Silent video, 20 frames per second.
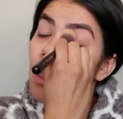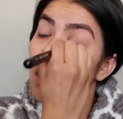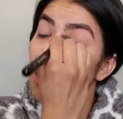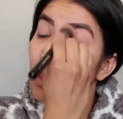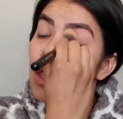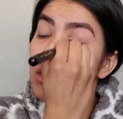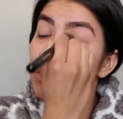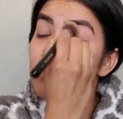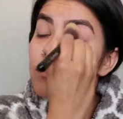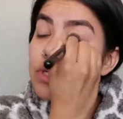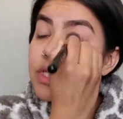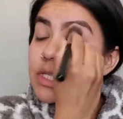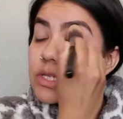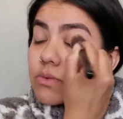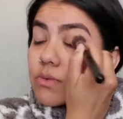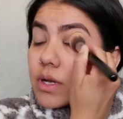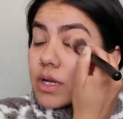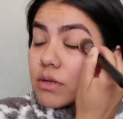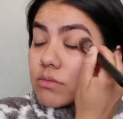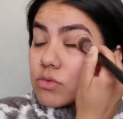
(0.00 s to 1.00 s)
And the reason
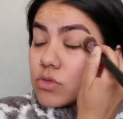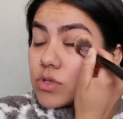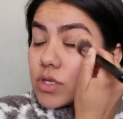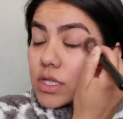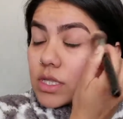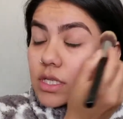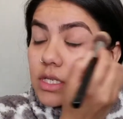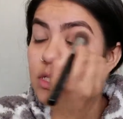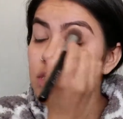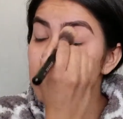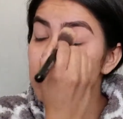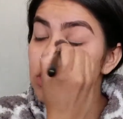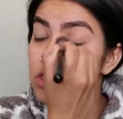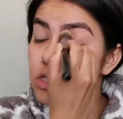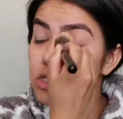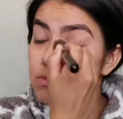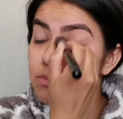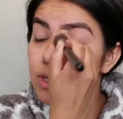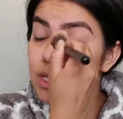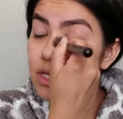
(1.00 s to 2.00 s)
why I'm doing this is
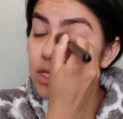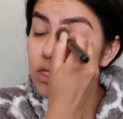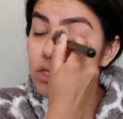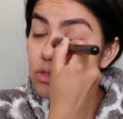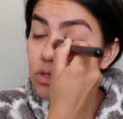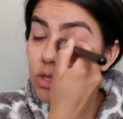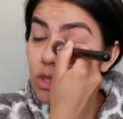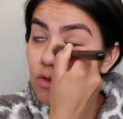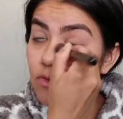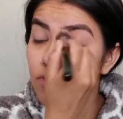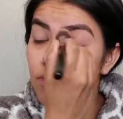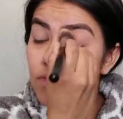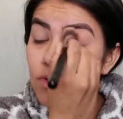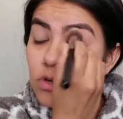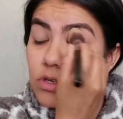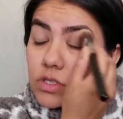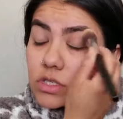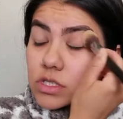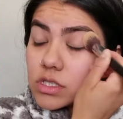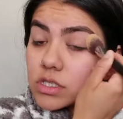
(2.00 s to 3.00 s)
just because the
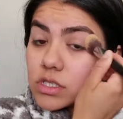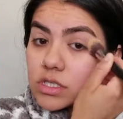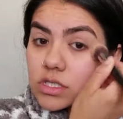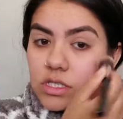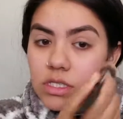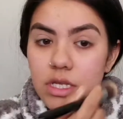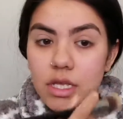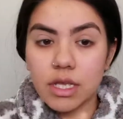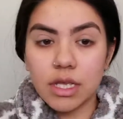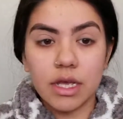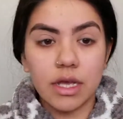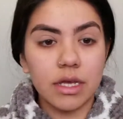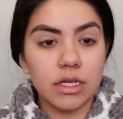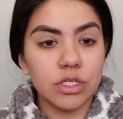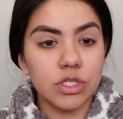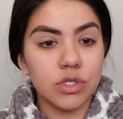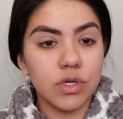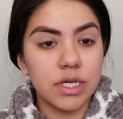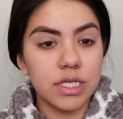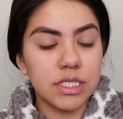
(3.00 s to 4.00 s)
first
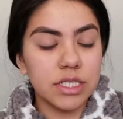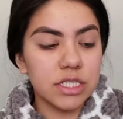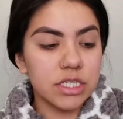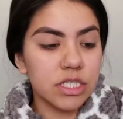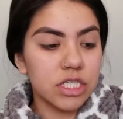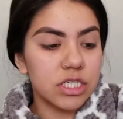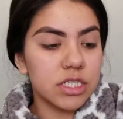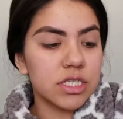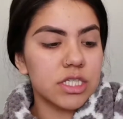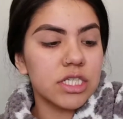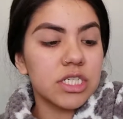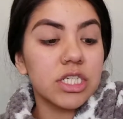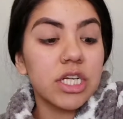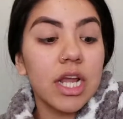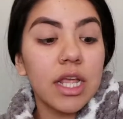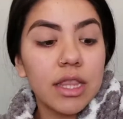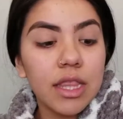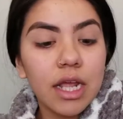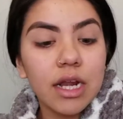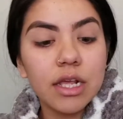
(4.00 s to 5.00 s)
transition
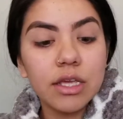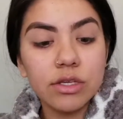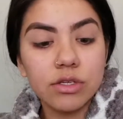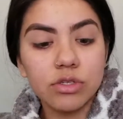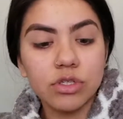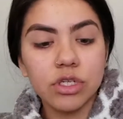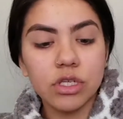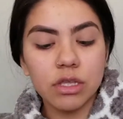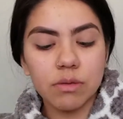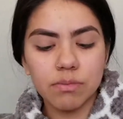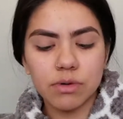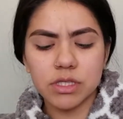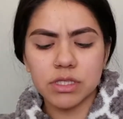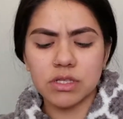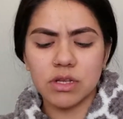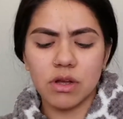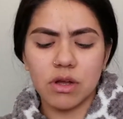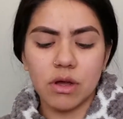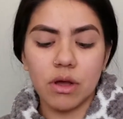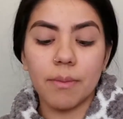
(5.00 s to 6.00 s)
shade that I usually put
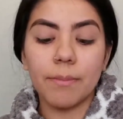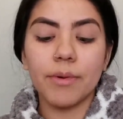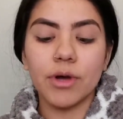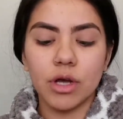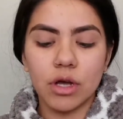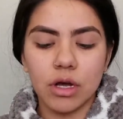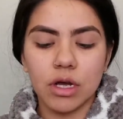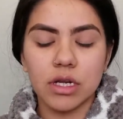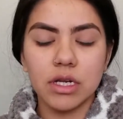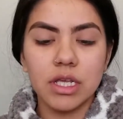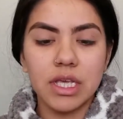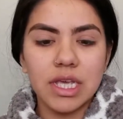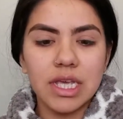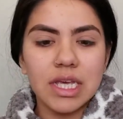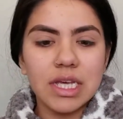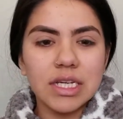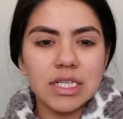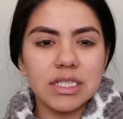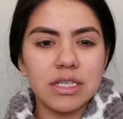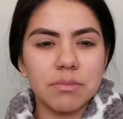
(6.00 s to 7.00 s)
on,
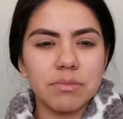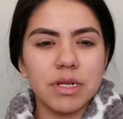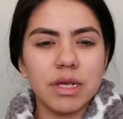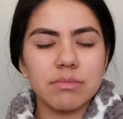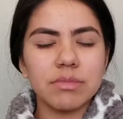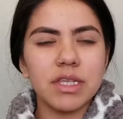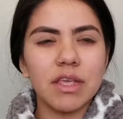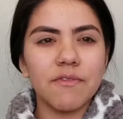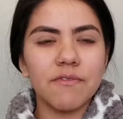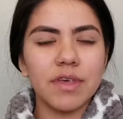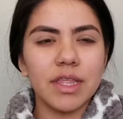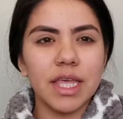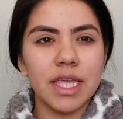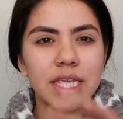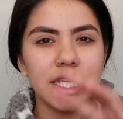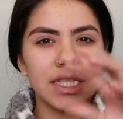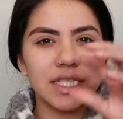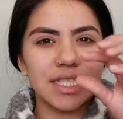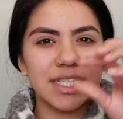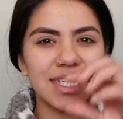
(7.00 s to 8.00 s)
sometimes I feel like
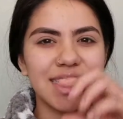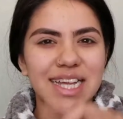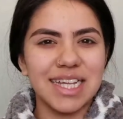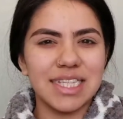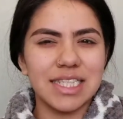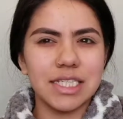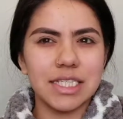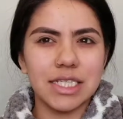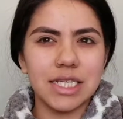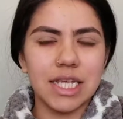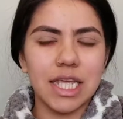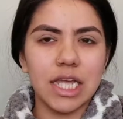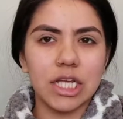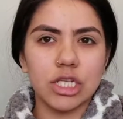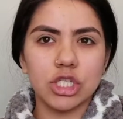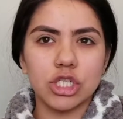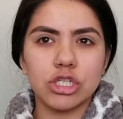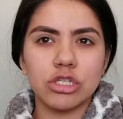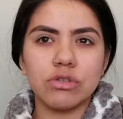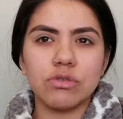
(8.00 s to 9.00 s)
it tends to get
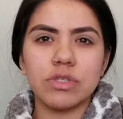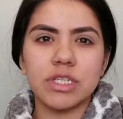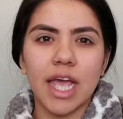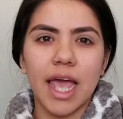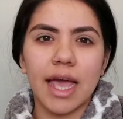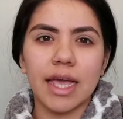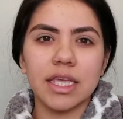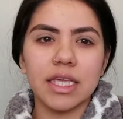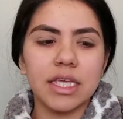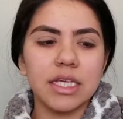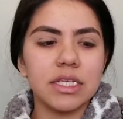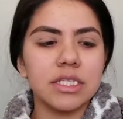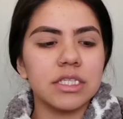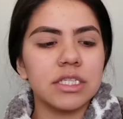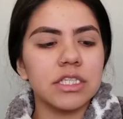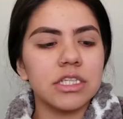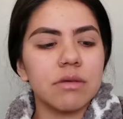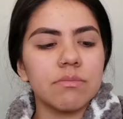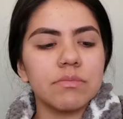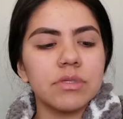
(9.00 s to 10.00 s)
too tacky in
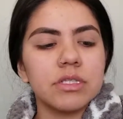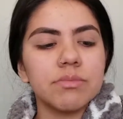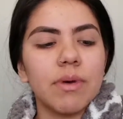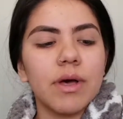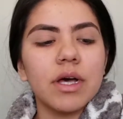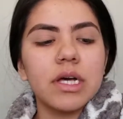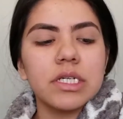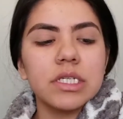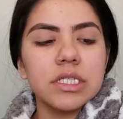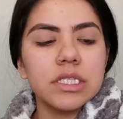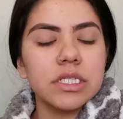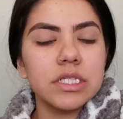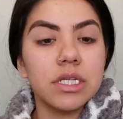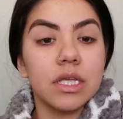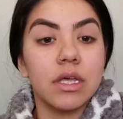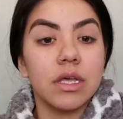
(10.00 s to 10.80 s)
some spots.